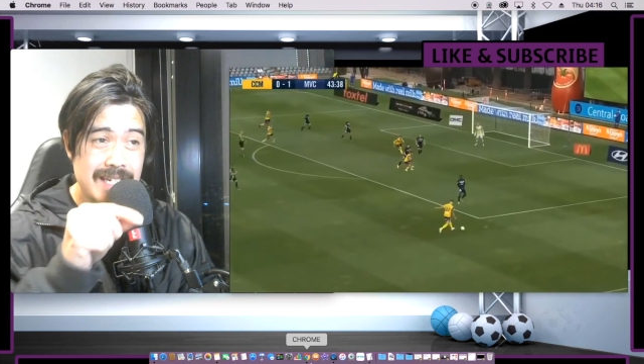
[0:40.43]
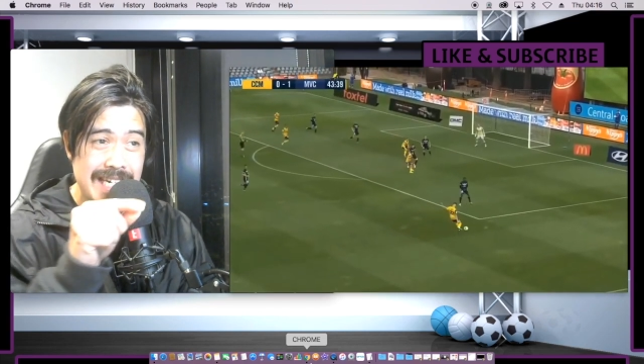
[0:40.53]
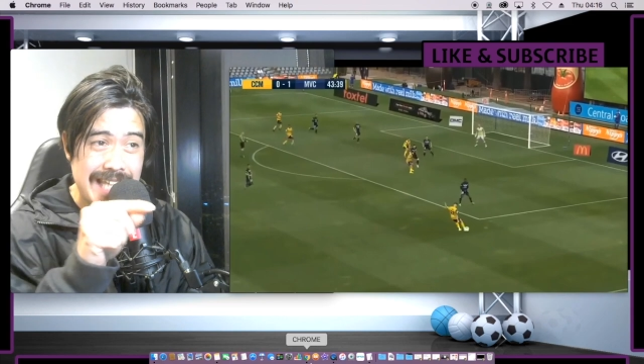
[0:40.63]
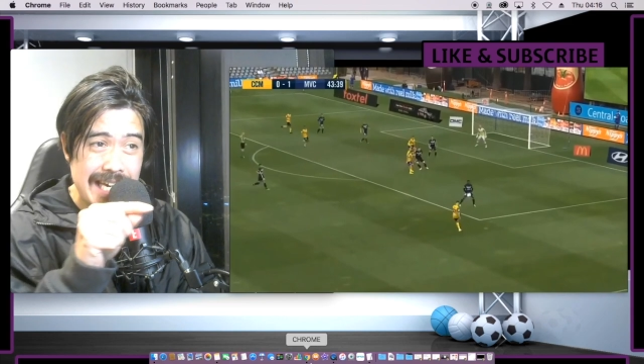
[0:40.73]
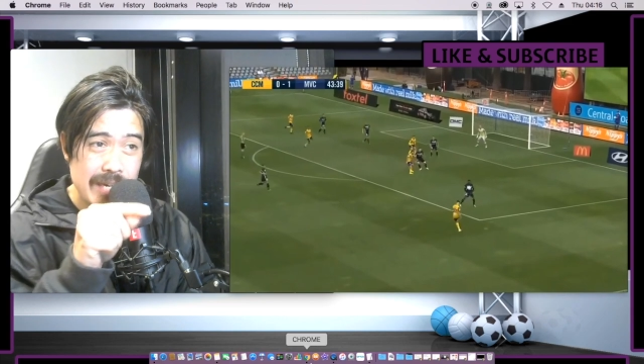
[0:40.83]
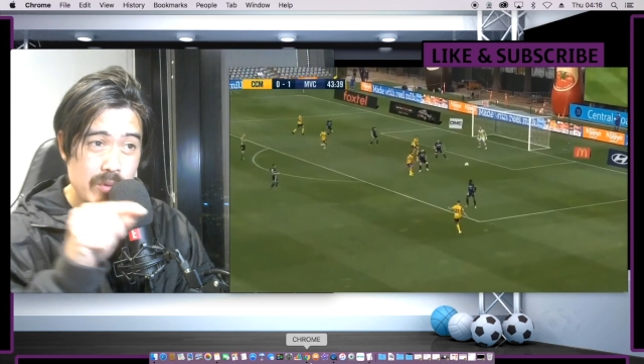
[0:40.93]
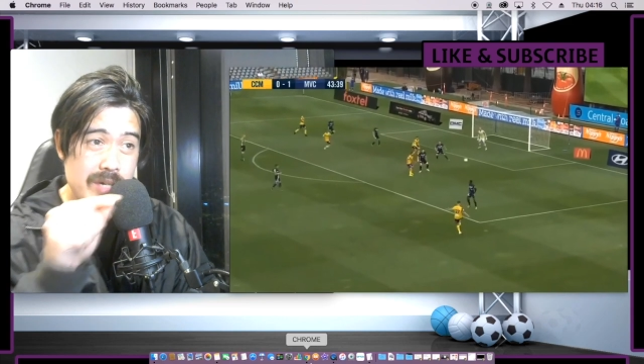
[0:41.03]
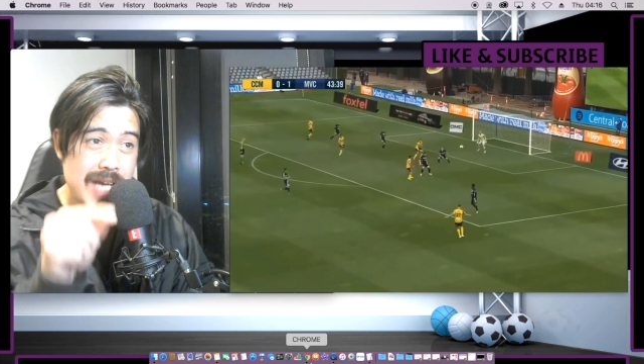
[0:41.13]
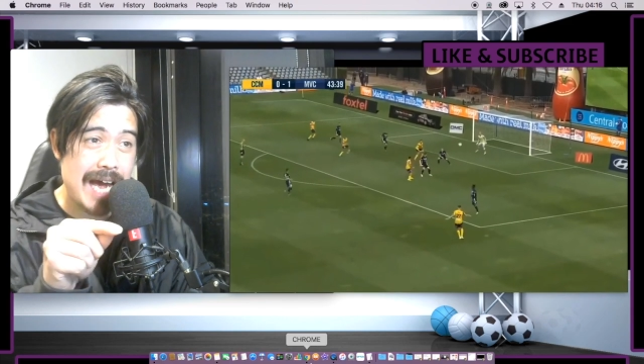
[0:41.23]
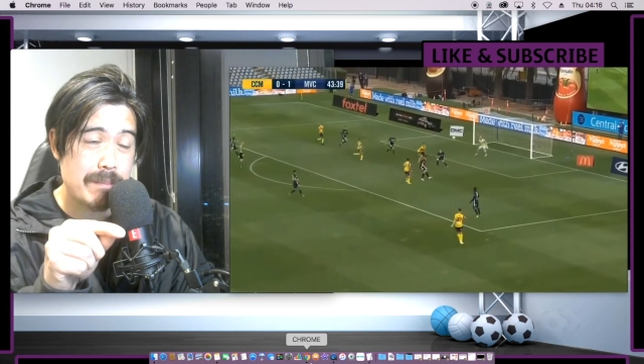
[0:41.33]
in that little
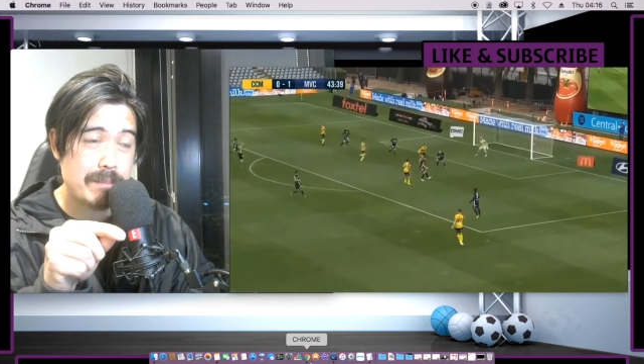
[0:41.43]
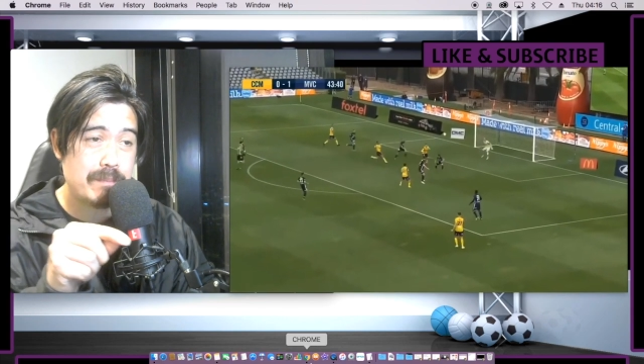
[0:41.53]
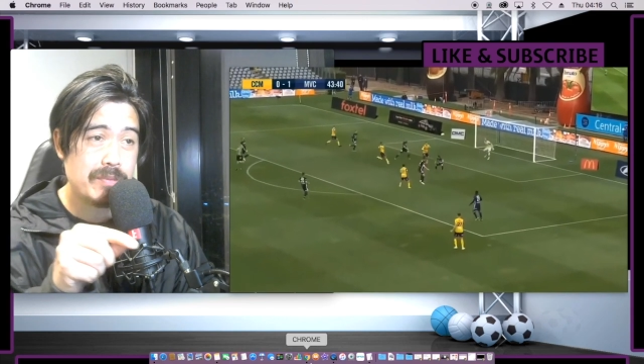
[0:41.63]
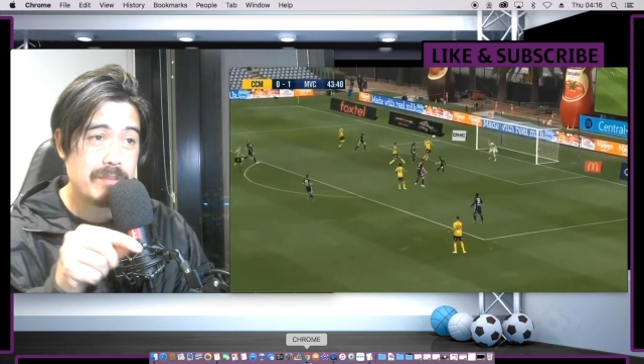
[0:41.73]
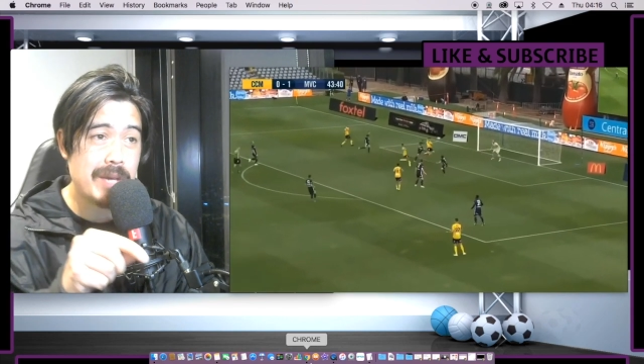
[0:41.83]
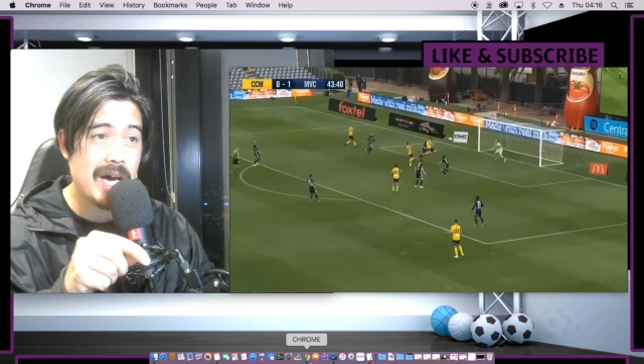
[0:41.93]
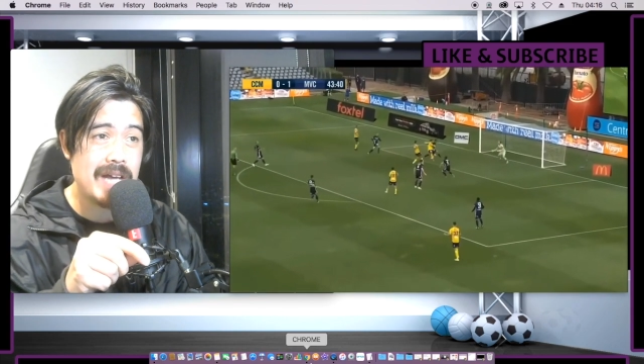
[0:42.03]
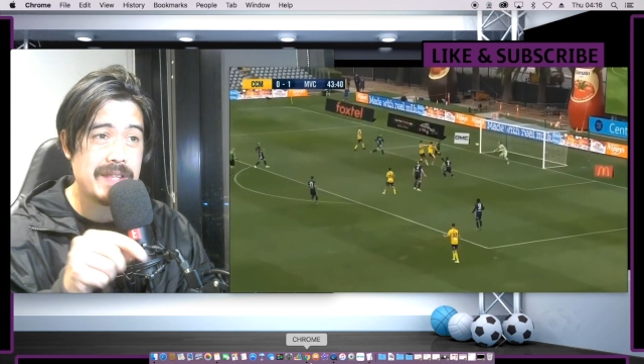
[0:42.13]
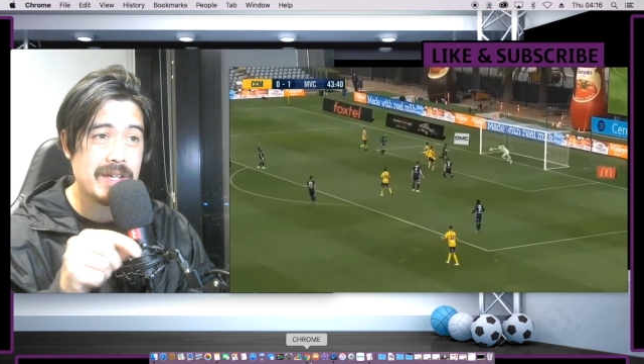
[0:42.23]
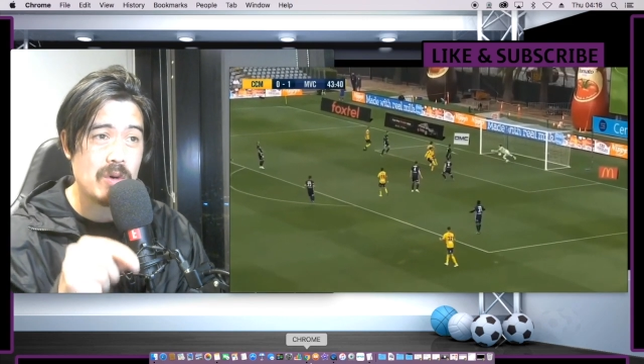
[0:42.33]
gap
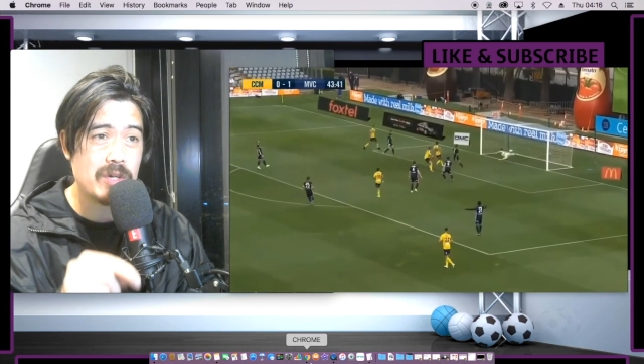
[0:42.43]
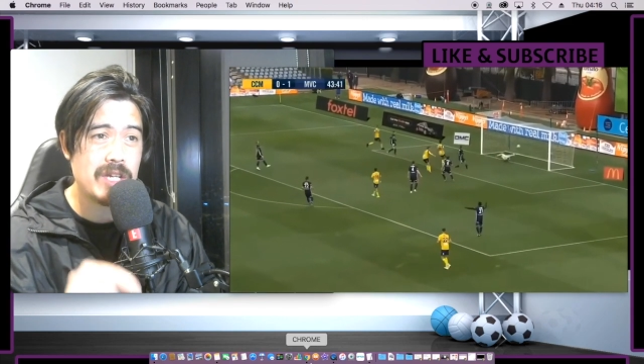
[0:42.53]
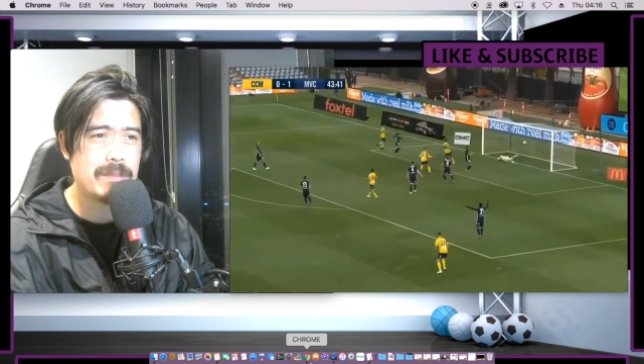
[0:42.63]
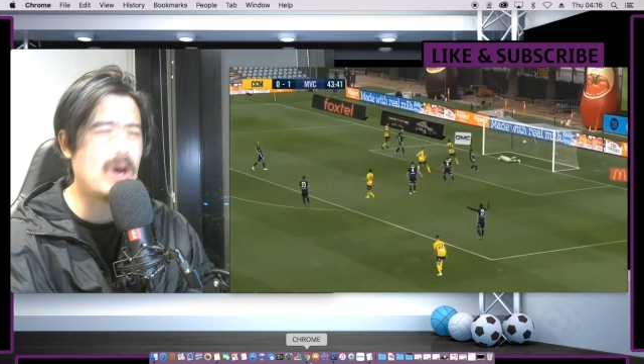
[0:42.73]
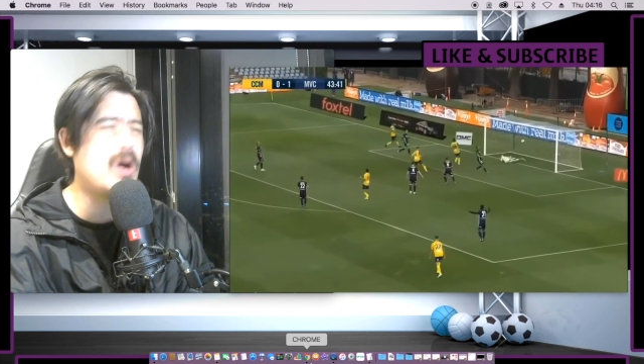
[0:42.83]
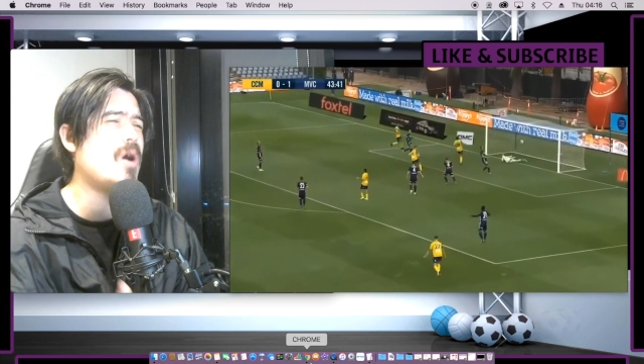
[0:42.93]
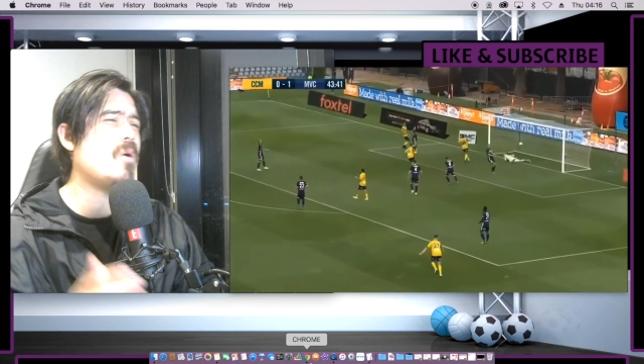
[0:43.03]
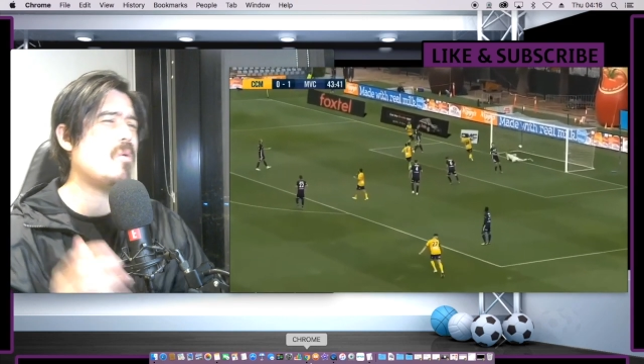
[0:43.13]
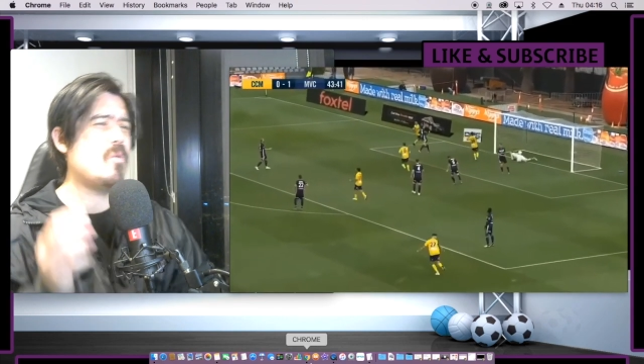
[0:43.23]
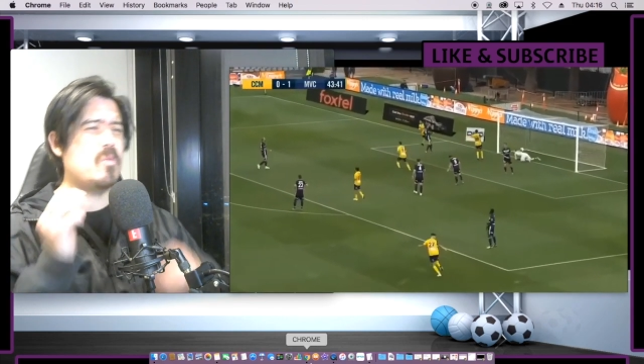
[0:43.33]
behind the goalkeeper. Oh,